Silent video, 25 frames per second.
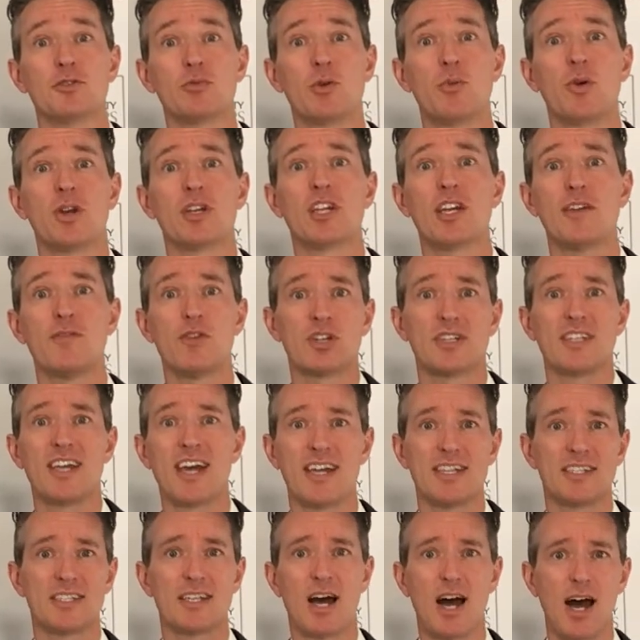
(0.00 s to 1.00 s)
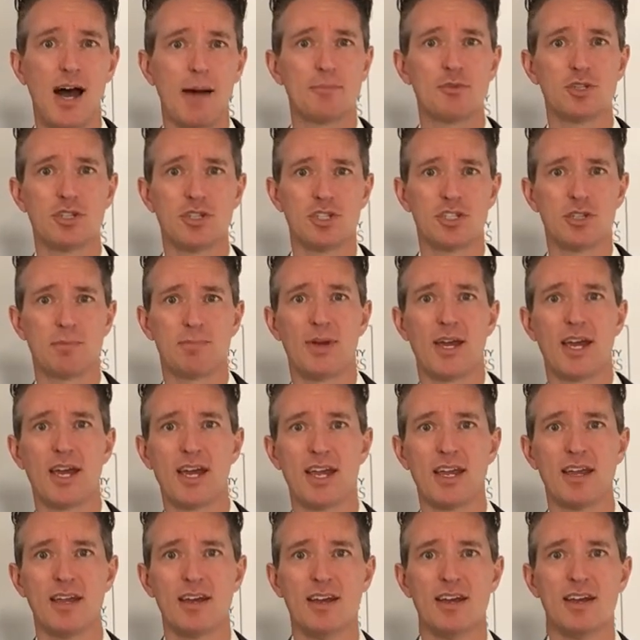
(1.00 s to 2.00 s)
We want to give our tenants options to
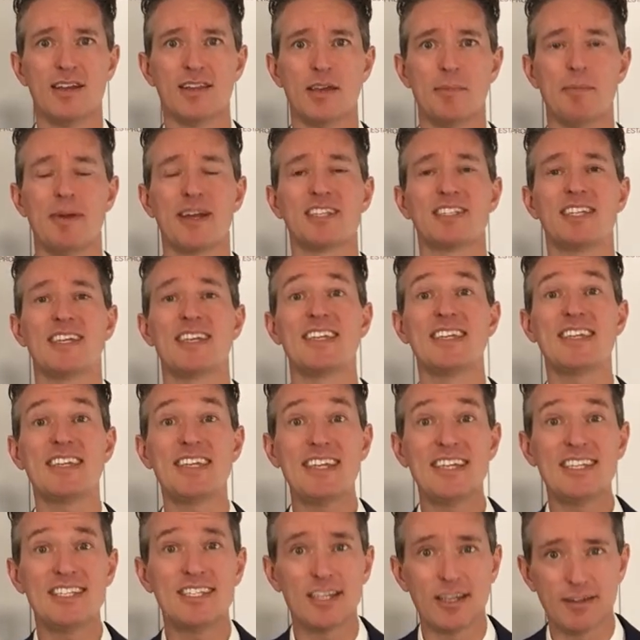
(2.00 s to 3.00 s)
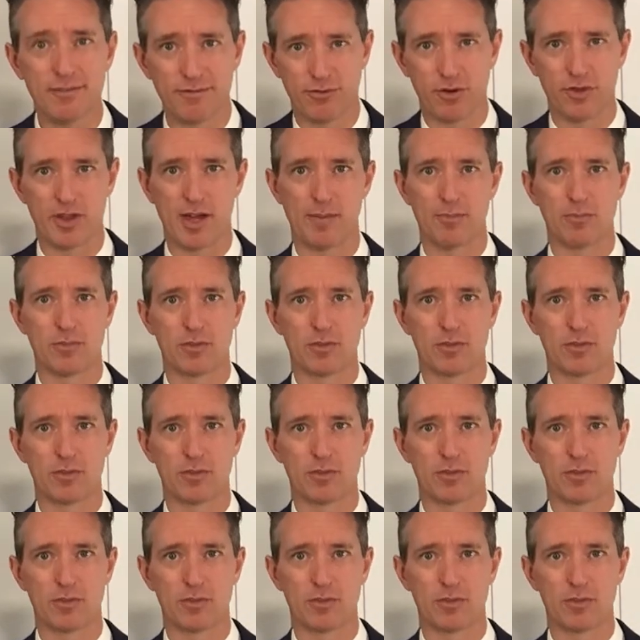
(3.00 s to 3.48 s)
pay that makes it easy for them,